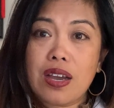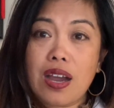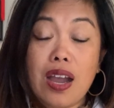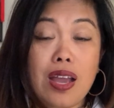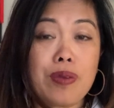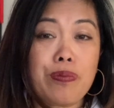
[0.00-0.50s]

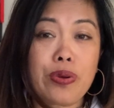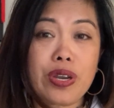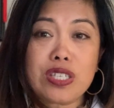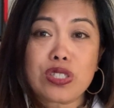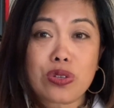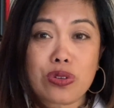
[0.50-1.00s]
I'm
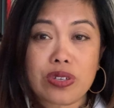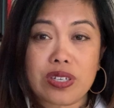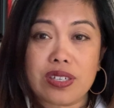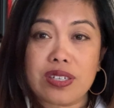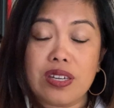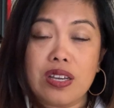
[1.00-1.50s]
pretty
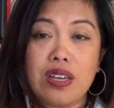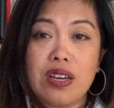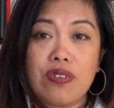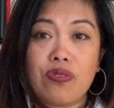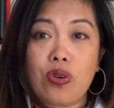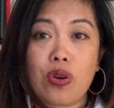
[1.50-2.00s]
certain
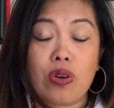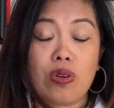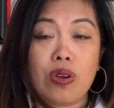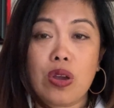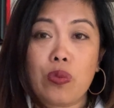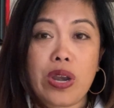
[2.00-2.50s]

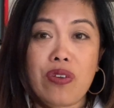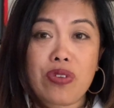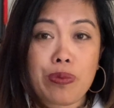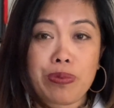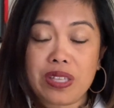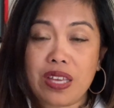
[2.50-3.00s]
for whatever
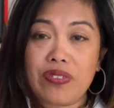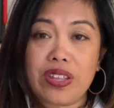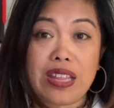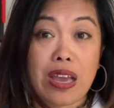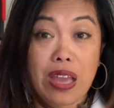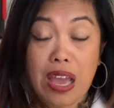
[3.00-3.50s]
you believe in,
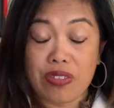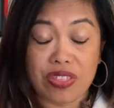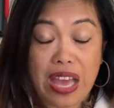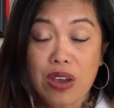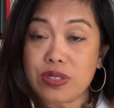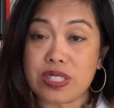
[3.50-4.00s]
that
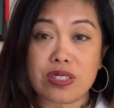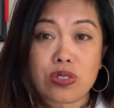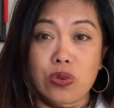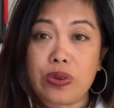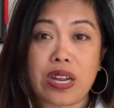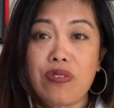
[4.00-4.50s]
thousands
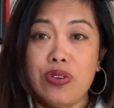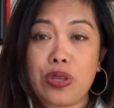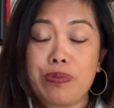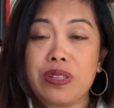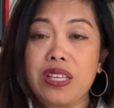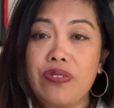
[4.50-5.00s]
or whatever you
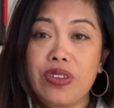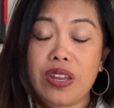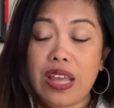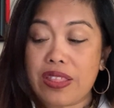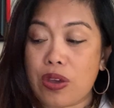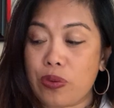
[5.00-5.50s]
believe
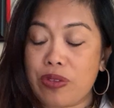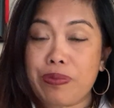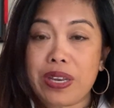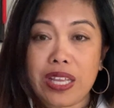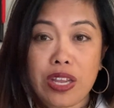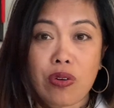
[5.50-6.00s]
that we've
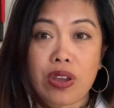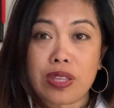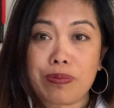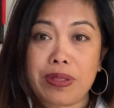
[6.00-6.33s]
been here on the